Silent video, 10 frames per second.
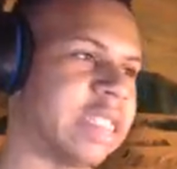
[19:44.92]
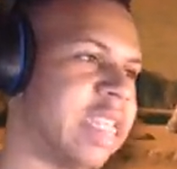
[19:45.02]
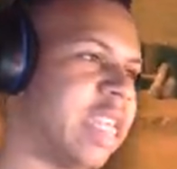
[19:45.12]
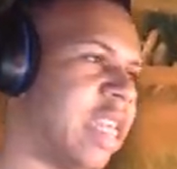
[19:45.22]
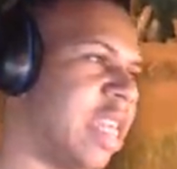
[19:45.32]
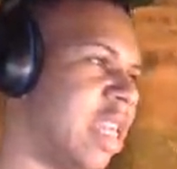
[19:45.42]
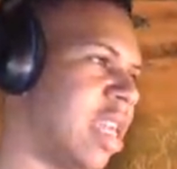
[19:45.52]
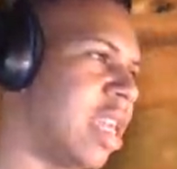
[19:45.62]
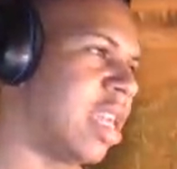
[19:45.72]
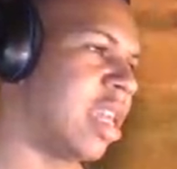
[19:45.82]
E E E
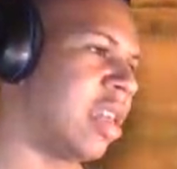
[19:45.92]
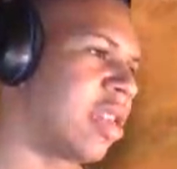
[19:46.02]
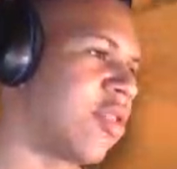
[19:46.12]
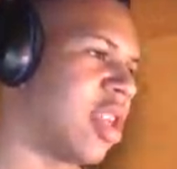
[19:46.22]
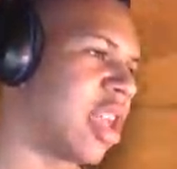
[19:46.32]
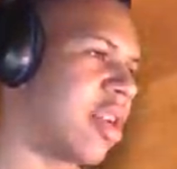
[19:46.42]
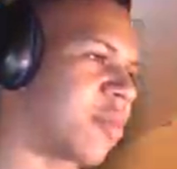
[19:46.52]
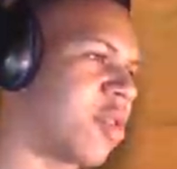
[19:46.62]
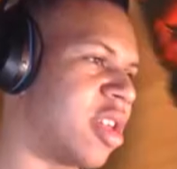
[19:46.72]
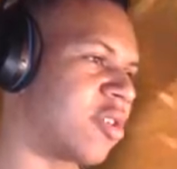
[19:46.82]
E E. Krillin, get up.
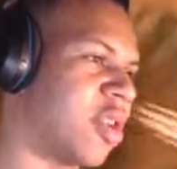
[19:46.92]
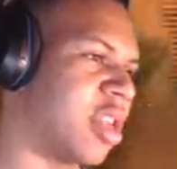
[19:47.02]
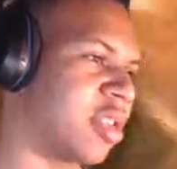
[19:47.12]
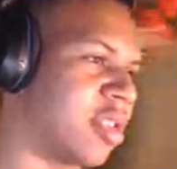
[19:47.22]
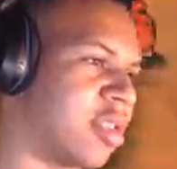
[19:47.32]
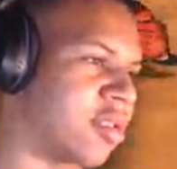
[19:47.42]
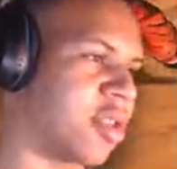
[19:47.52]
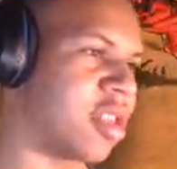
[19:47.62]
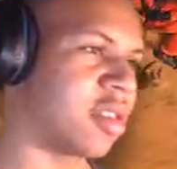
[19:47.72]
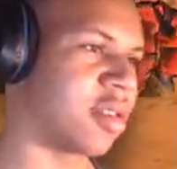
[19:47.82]
Krillin, Krillin,
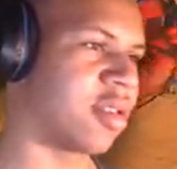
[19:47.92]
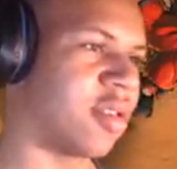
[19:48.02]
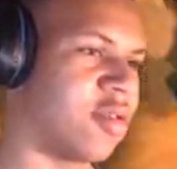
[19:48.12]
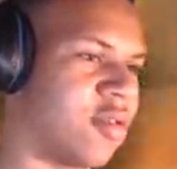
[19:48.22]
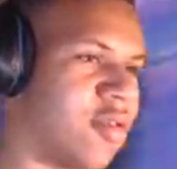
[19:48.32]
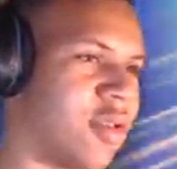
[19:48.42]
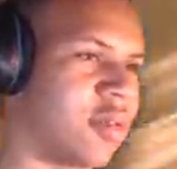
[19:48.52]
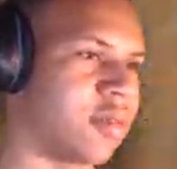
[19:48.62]
Krillin. Oh.